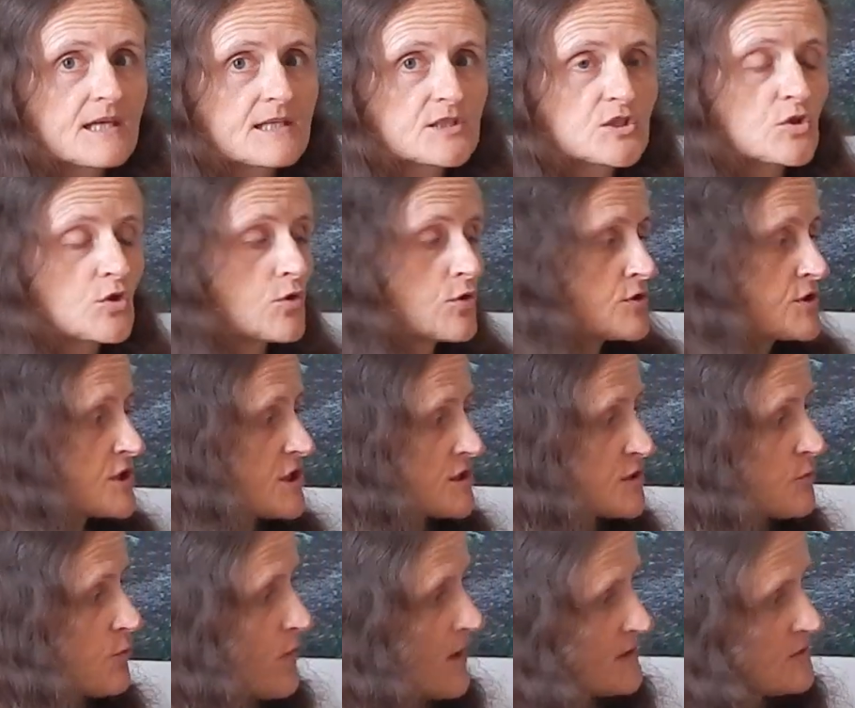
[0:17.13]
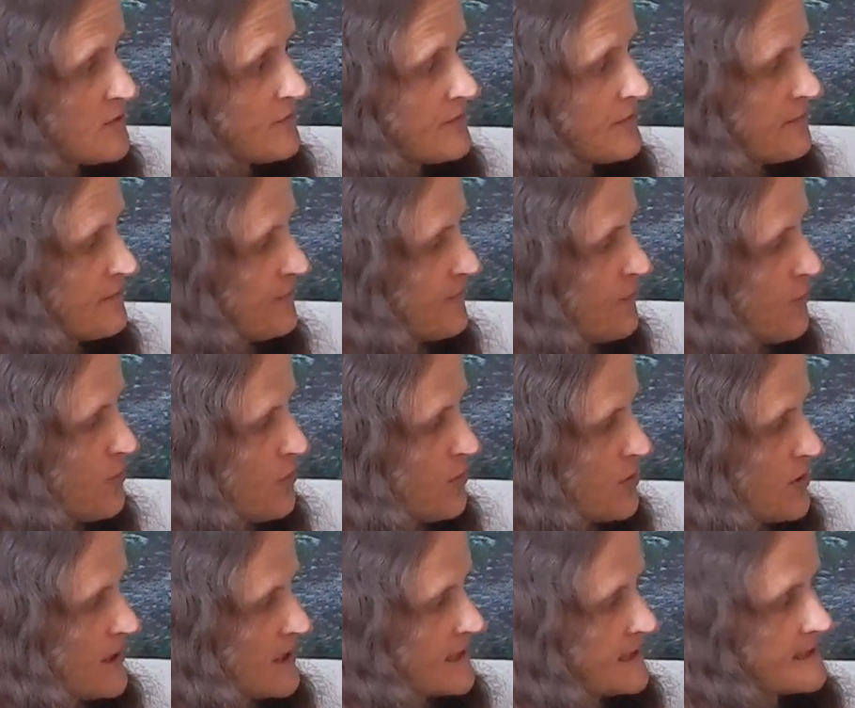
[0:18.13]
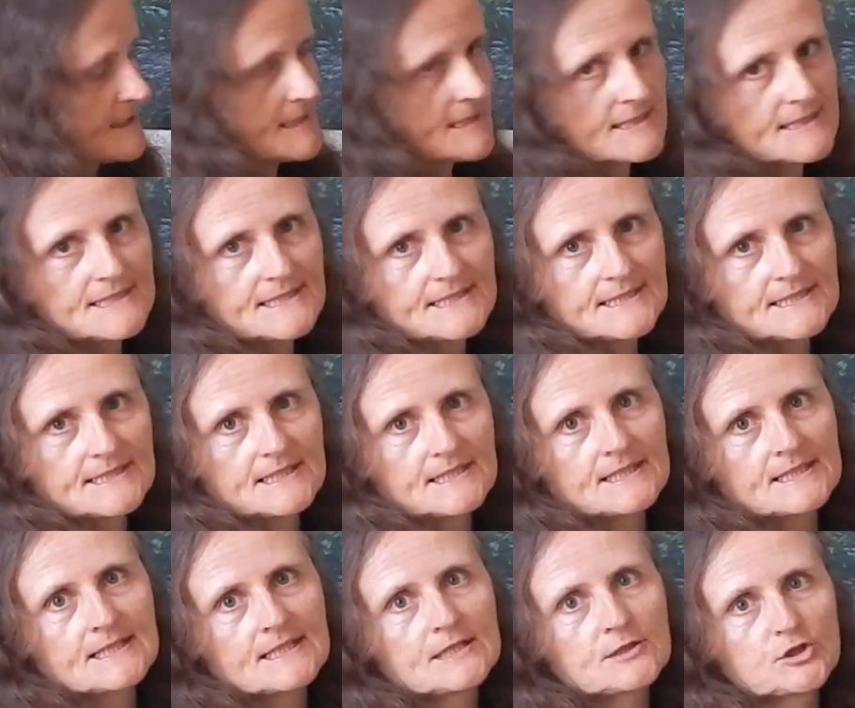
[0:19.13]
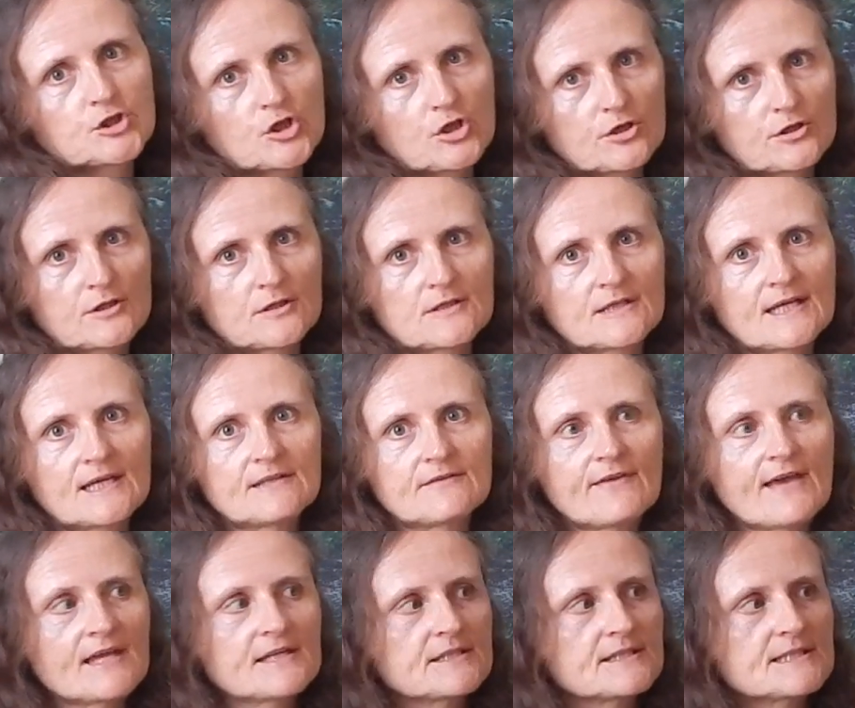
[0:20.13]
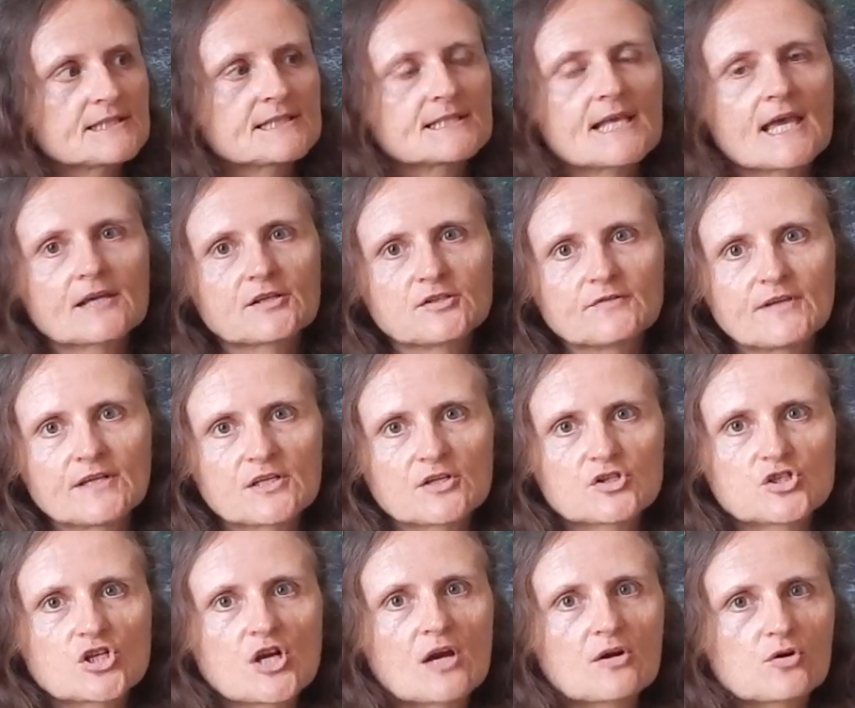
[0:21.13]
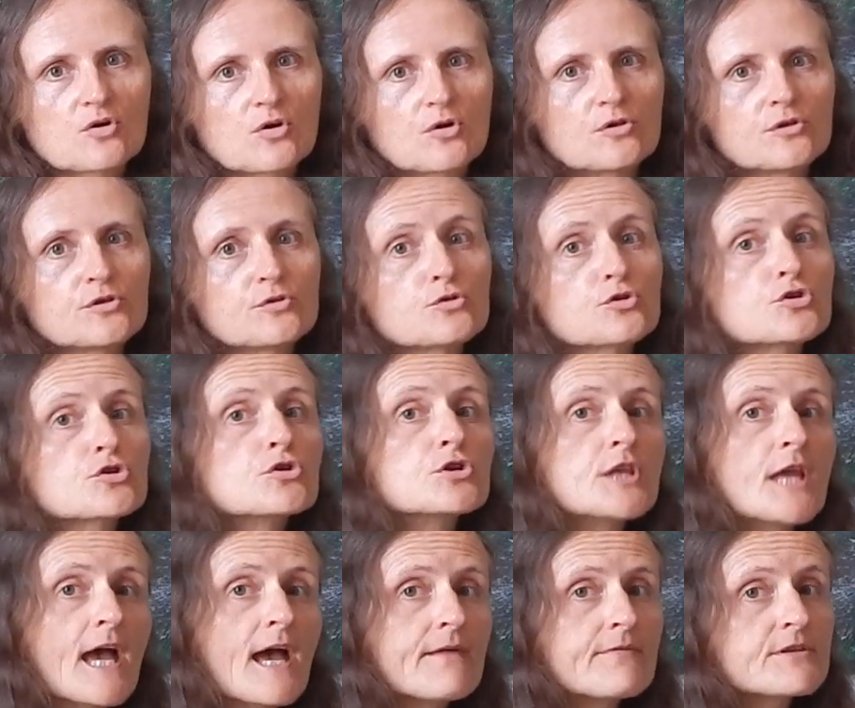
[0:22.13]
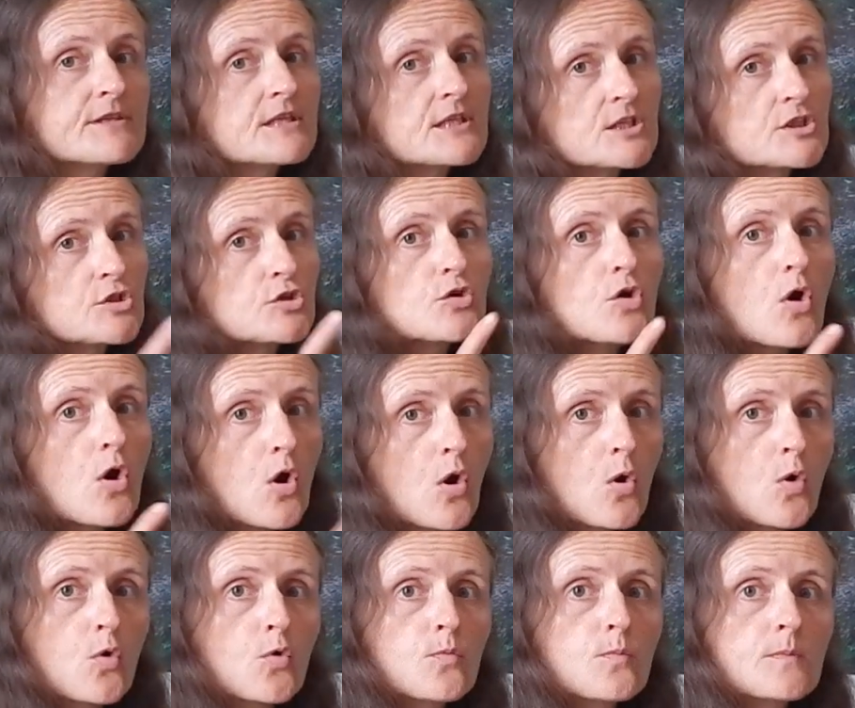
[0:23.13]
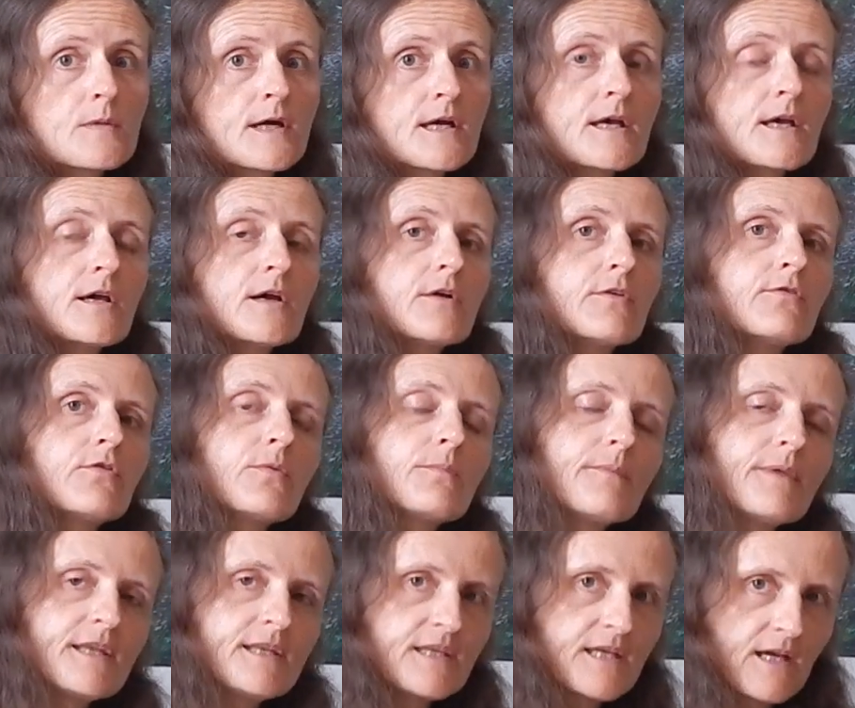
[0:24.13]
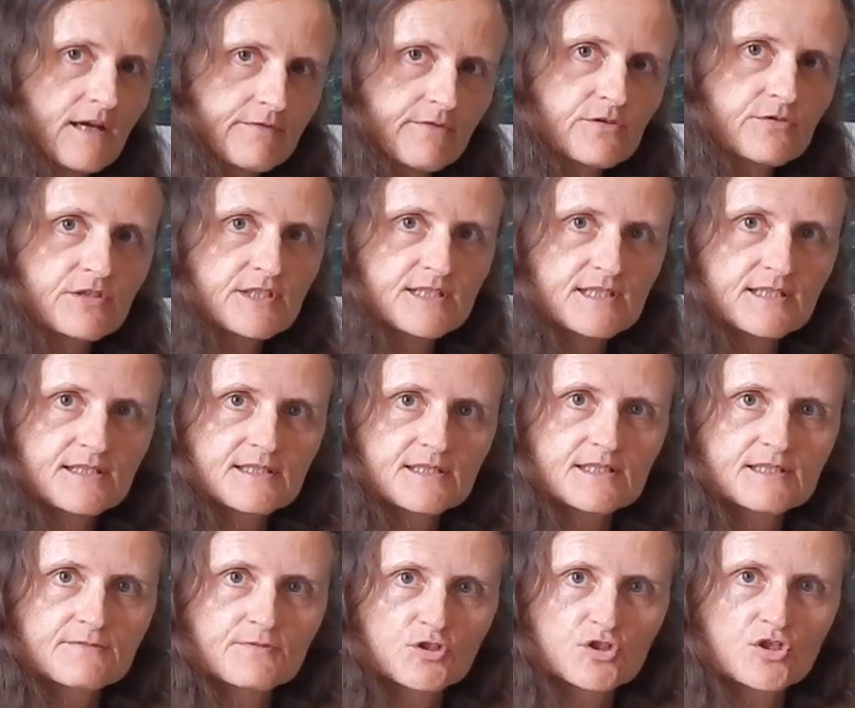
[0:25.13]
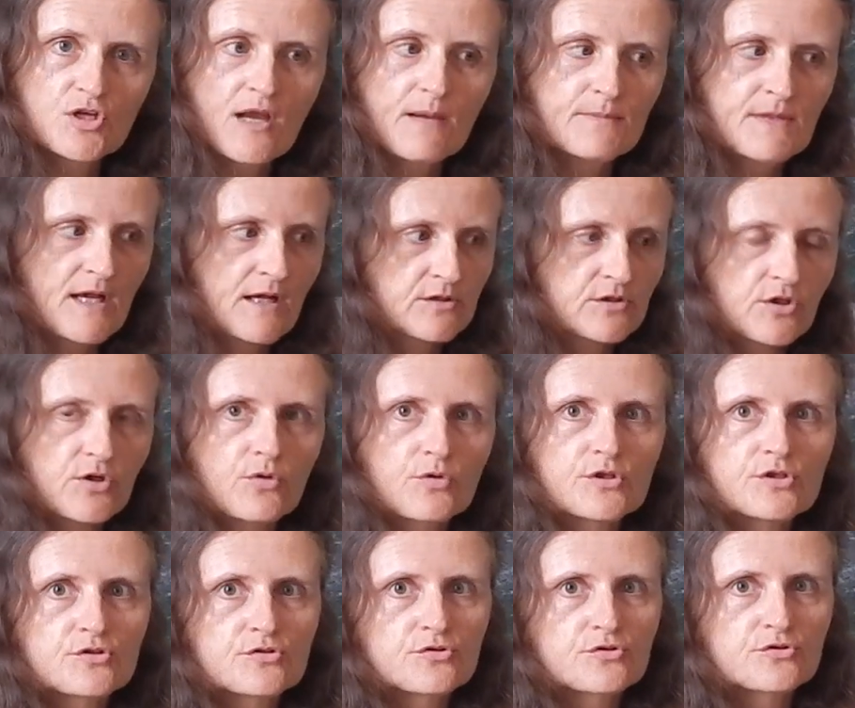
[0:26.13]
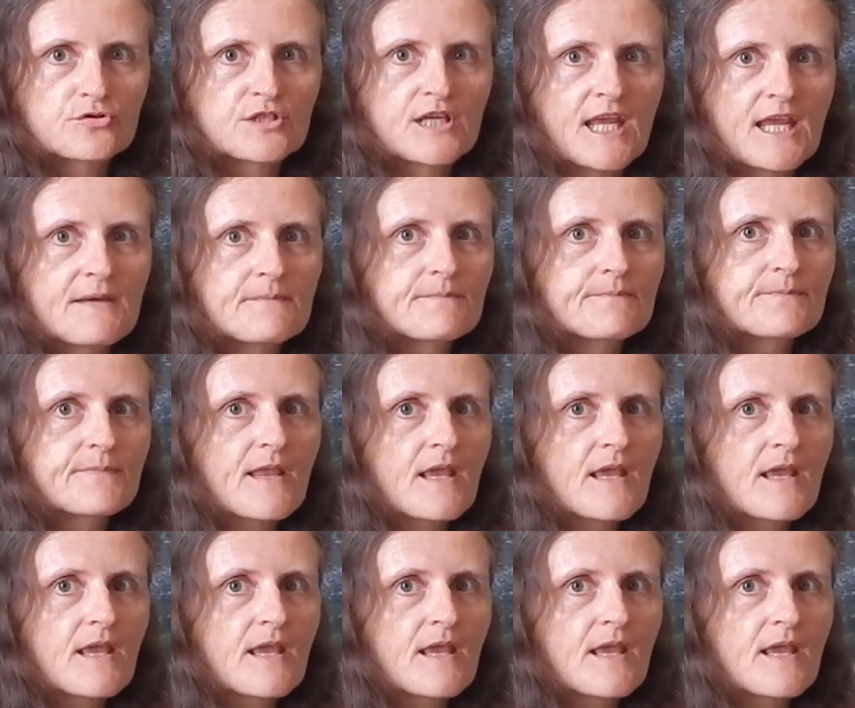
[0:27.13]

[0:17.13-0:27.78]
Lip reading: So, just one of the 4 is internal, and that is activated charcoal. You should have it in your home for many other reasons, which I'm not gonna go into today.